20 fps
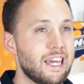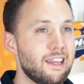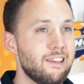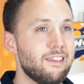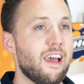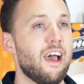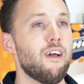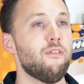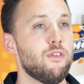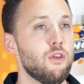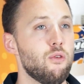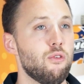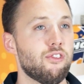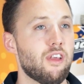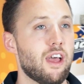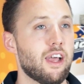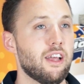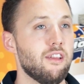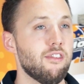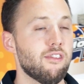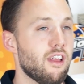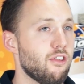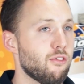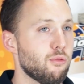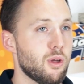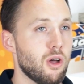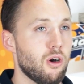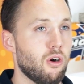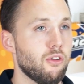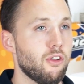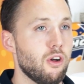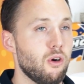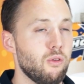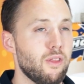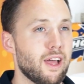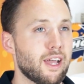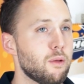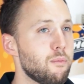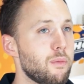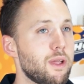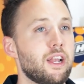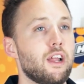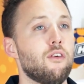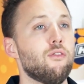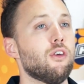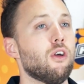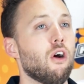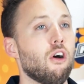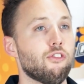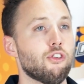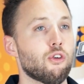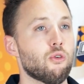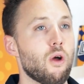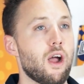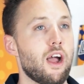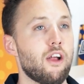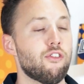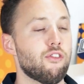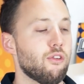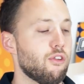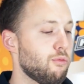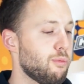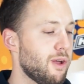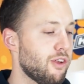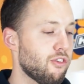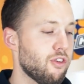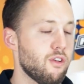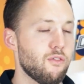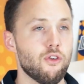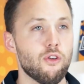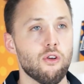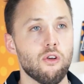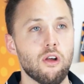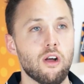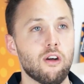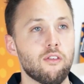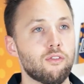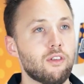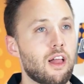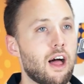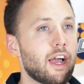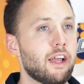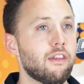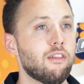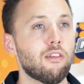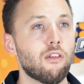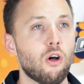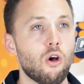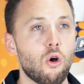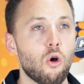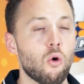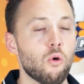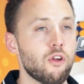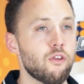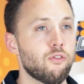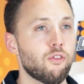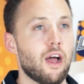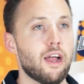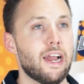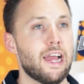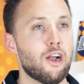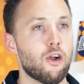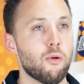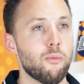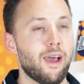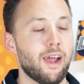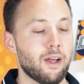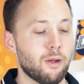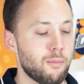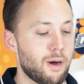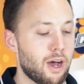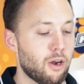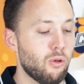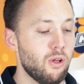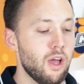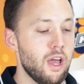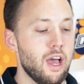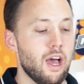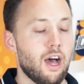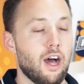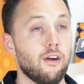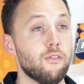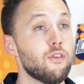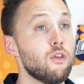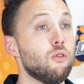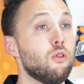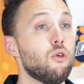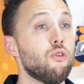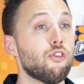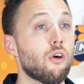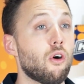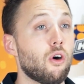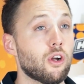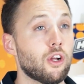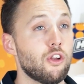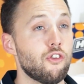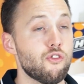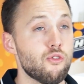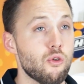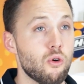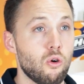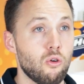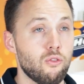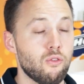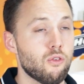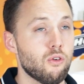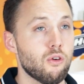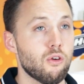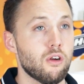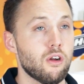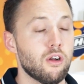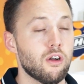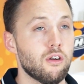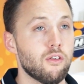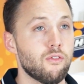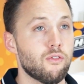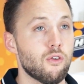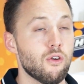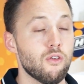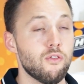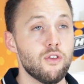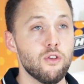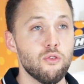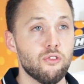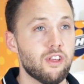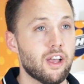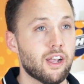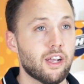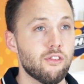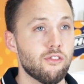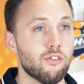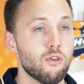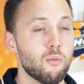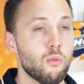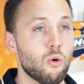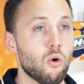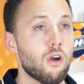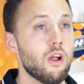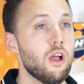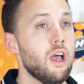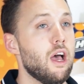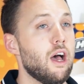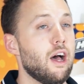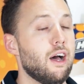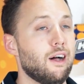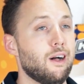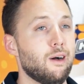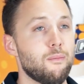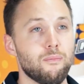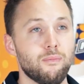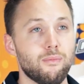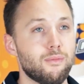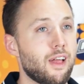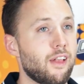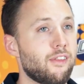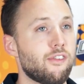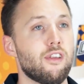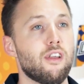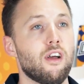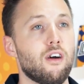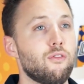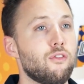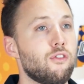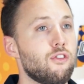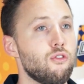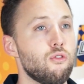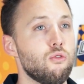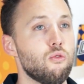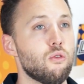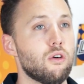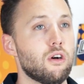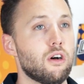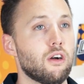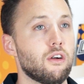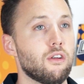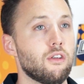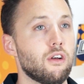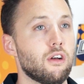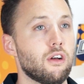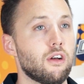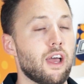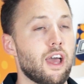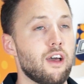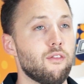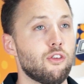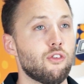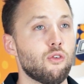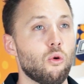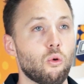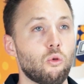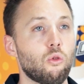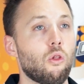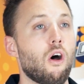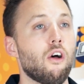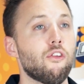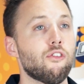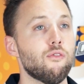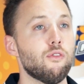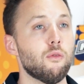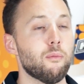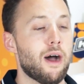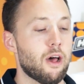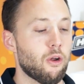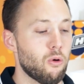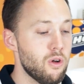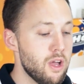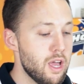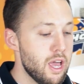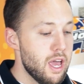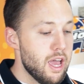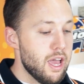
In that few seconds, as we all know, that can be enough to cause a crash. So especially if you're flying low or you're flying an aerobatic model, if you lose all control for a few seconds or more, that's enough to have a total loss of the model.